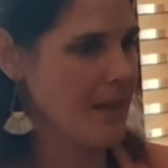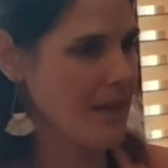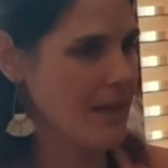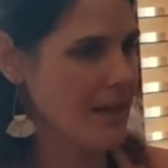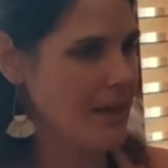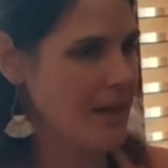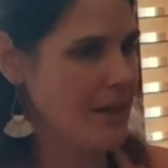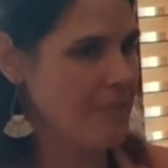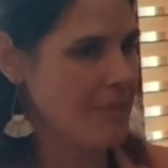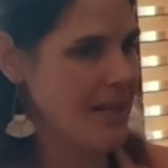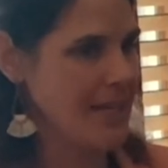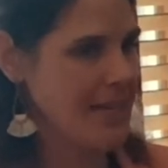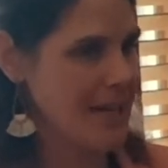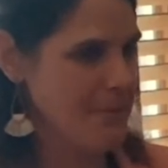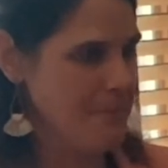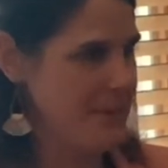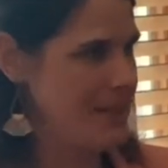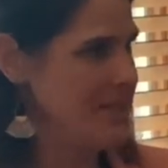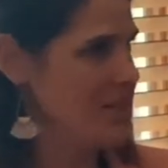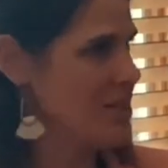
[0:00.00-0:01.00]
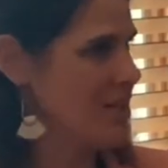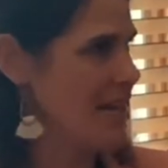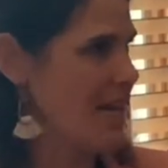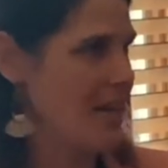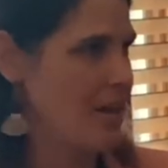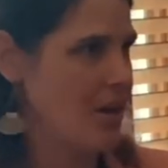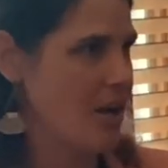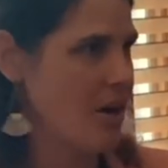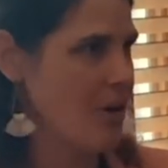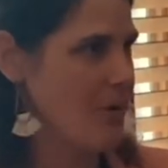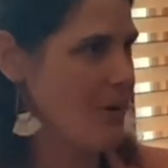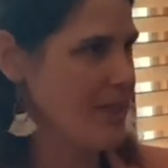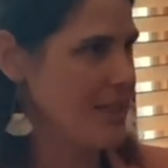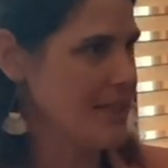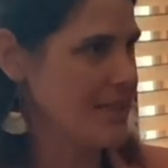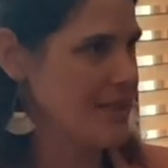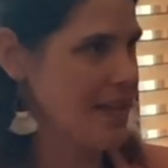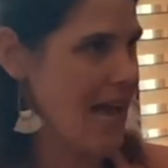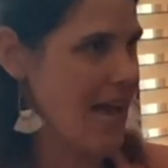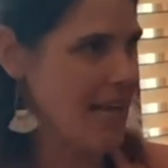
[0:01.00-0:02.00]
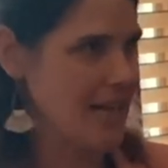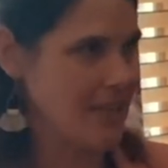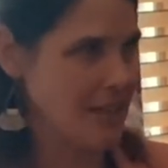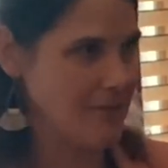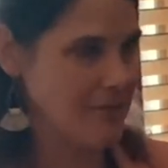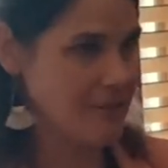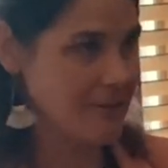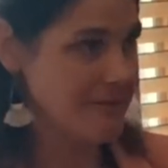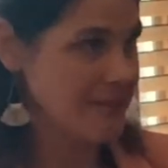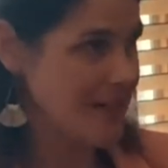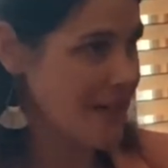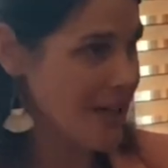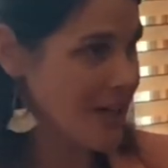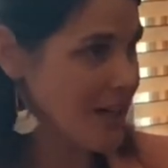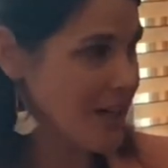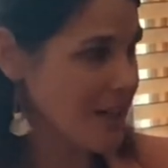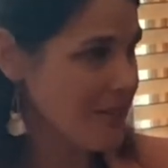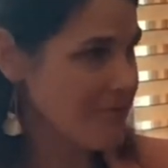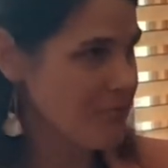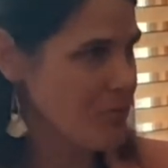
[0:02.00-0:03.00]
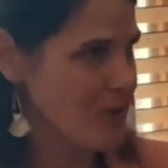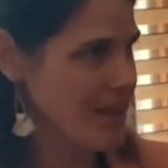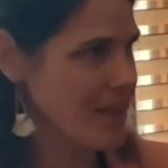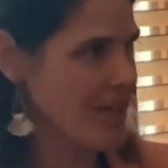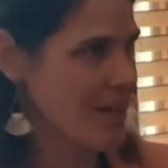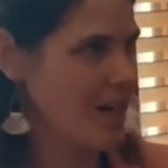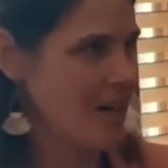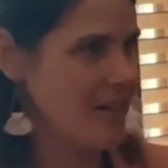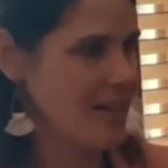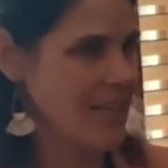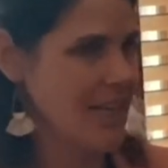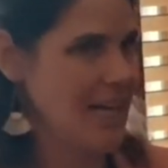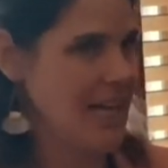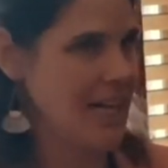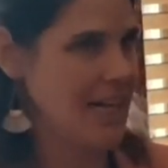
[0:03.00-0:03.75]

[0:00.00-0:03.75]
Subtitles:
like I mentioned, I had always had a love affair with gardening,